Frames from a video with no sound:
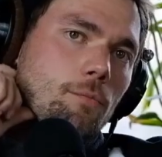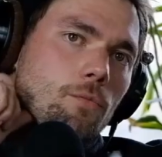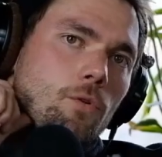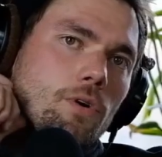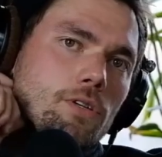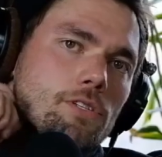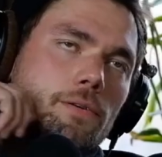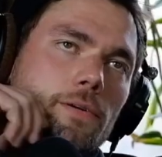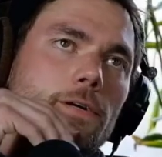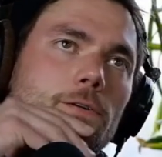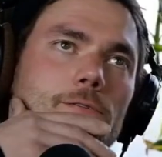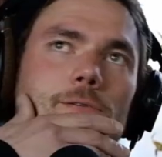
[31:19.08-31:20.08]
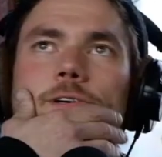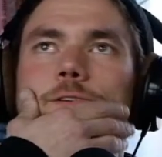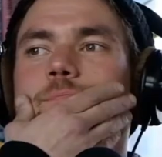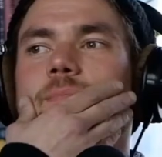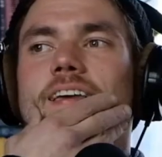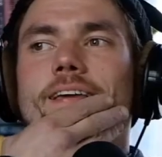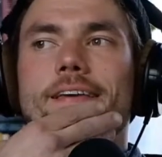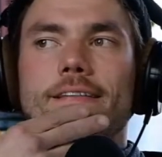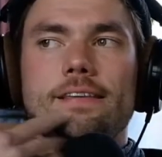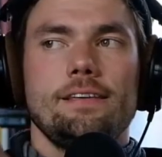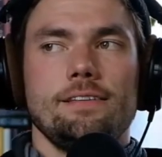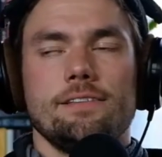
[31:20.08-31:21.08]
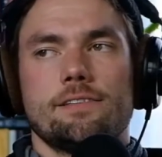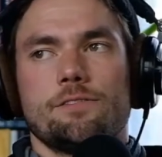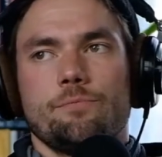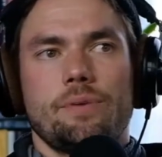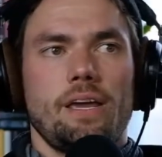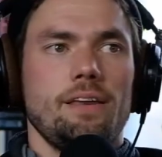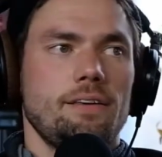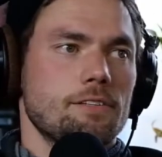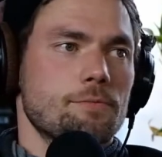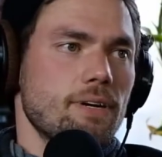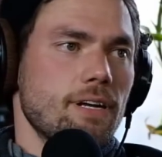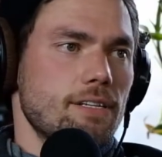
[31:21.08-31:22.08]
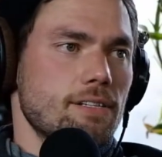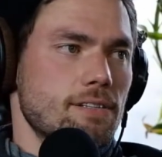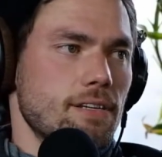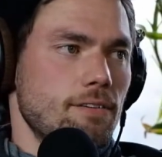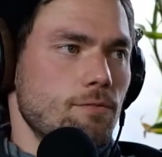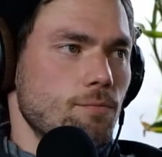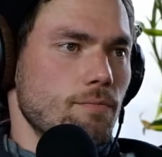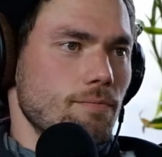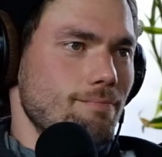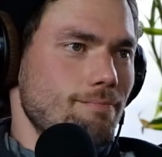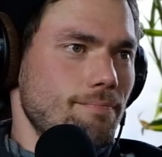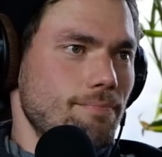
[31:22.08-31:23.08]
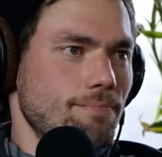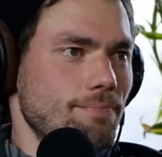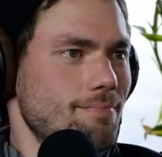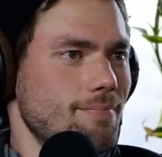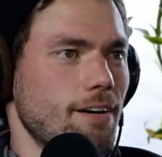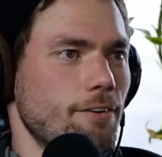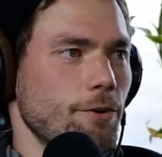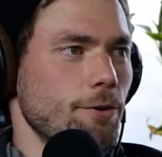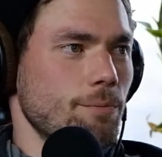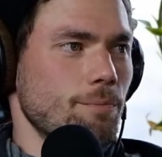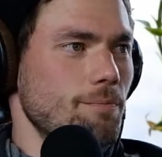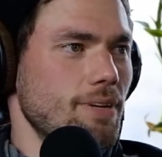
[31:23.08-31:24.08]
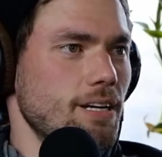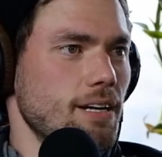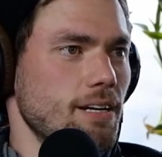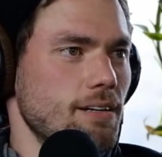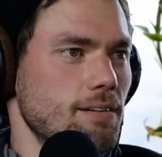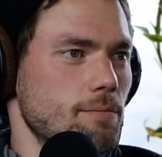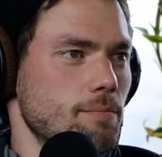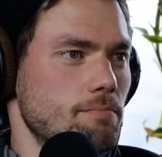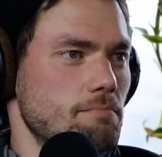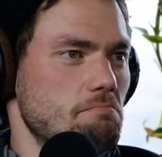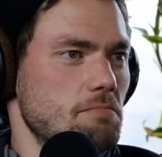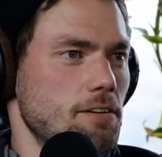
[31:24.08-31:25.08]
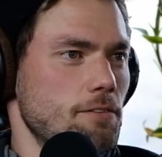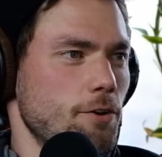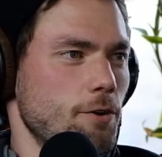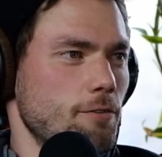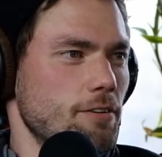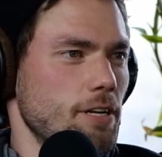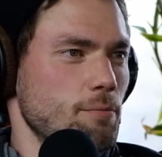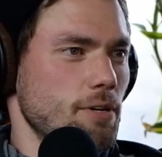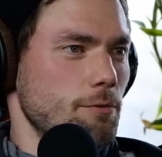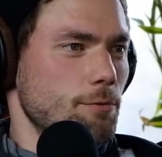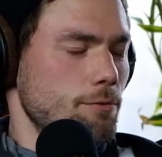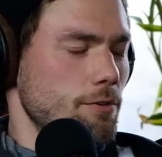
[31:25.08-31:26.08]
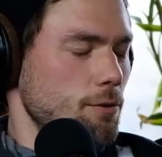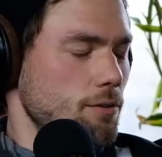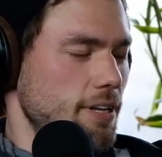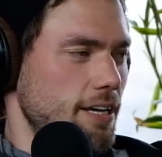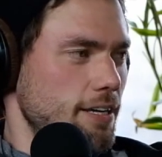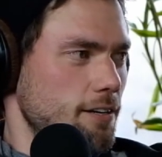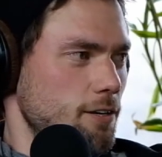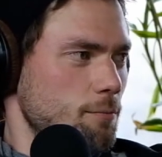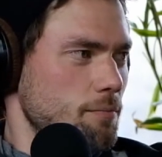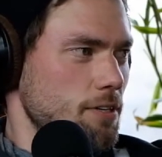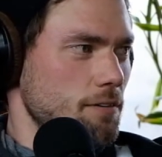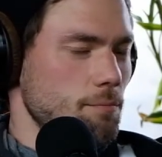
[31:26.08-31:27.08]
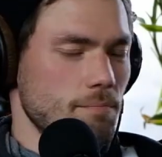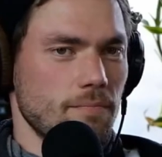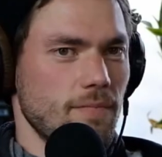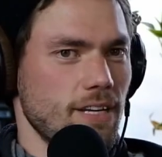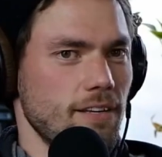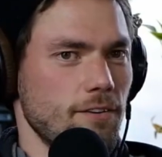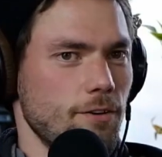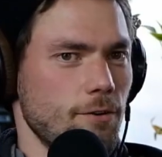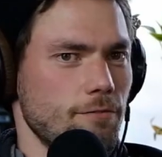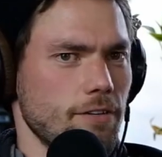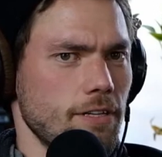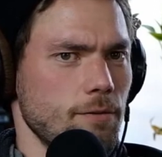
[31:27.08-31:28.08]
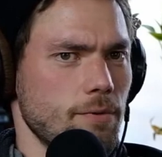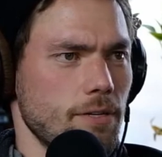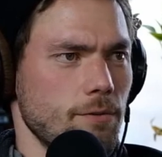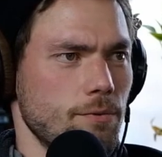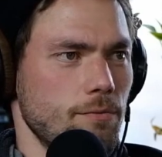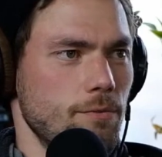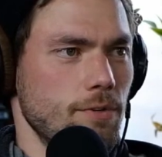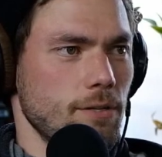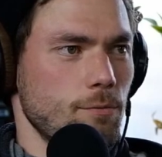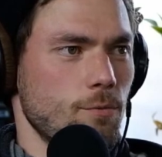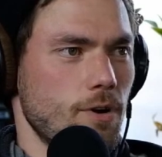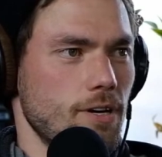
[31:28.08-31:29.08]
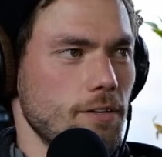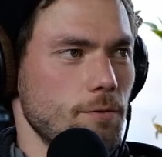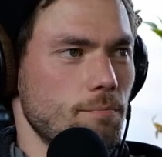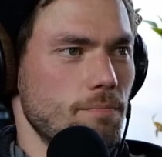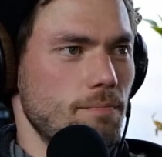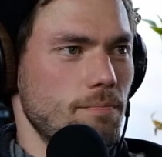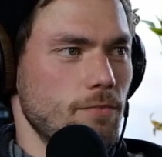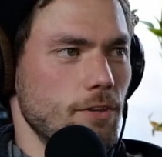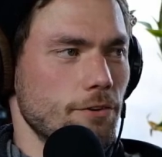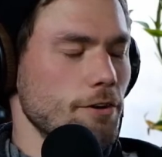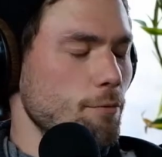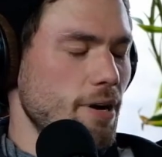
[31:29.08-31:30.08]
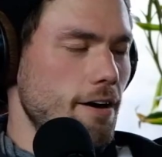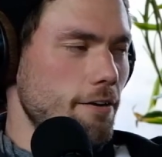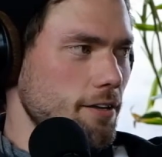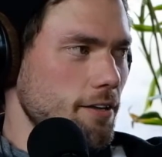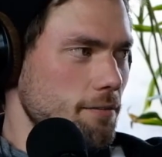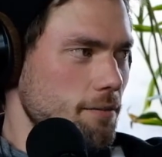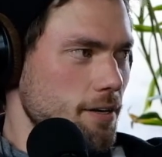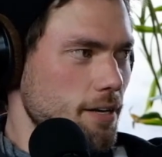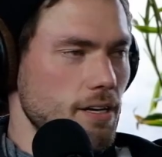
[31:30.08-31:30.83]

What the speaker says: Well, so I was making these paintings, but I just didn't. I don't know. I didn't know if anybody would really like them, and I didn't know if anybody would really want to learn about it.